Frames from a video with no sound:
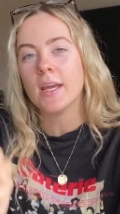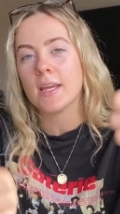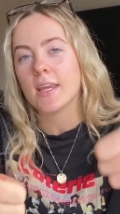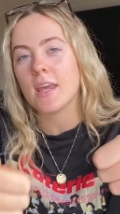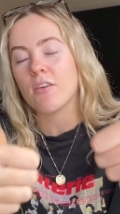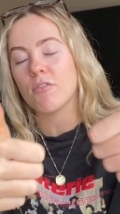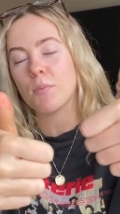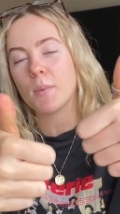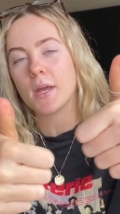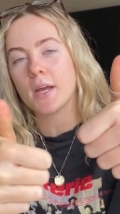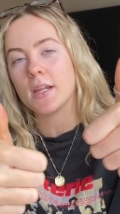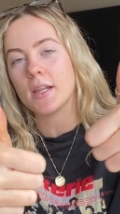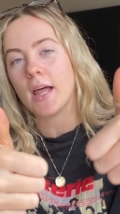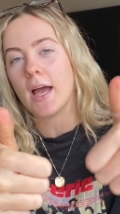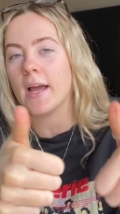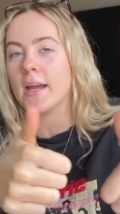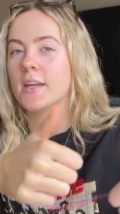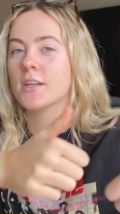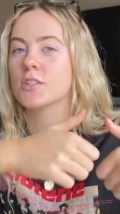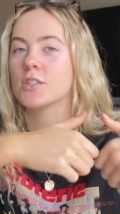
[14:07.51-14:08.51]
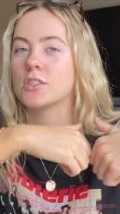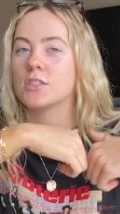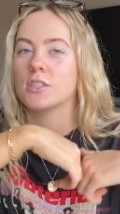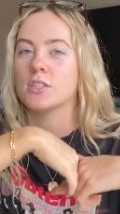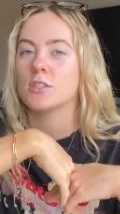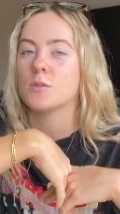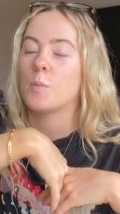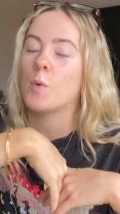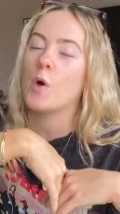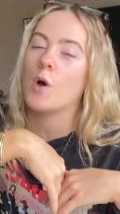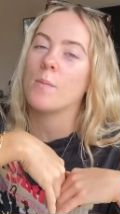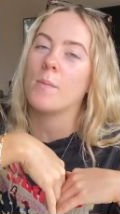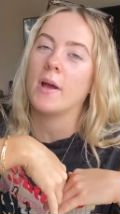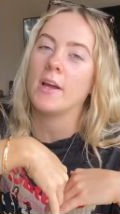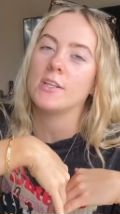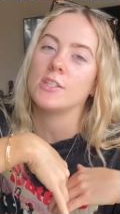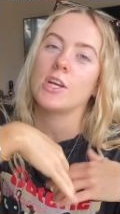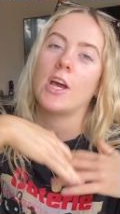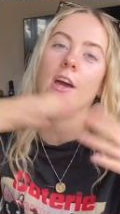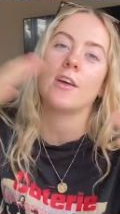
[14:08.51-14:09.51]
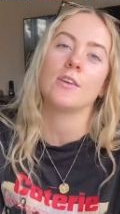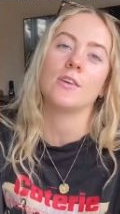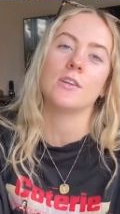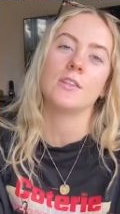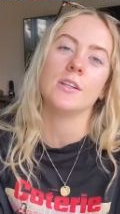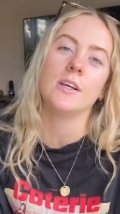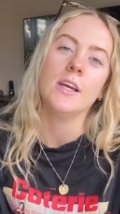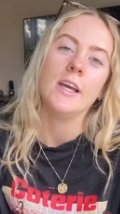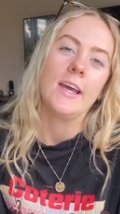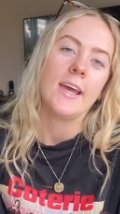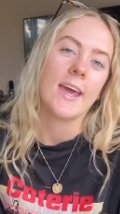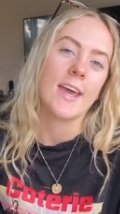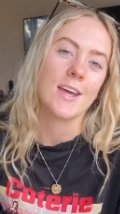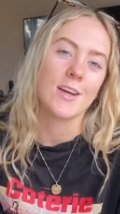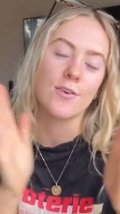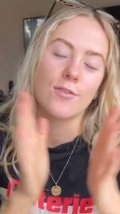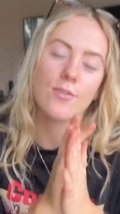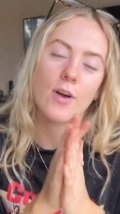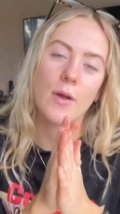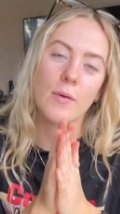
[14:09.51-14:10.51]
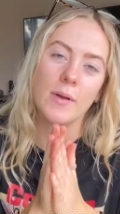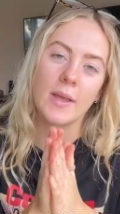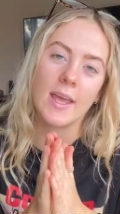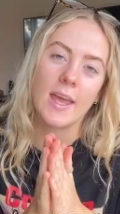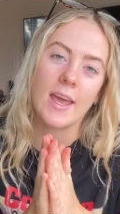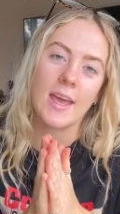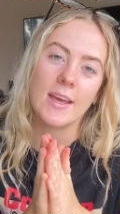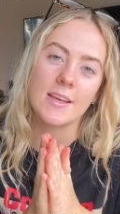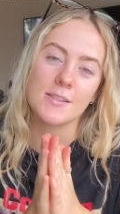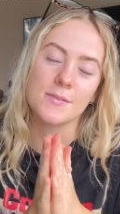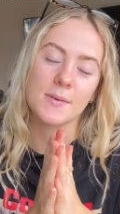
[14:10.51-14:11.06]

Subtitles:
Give me a like just to support my channel in growing here,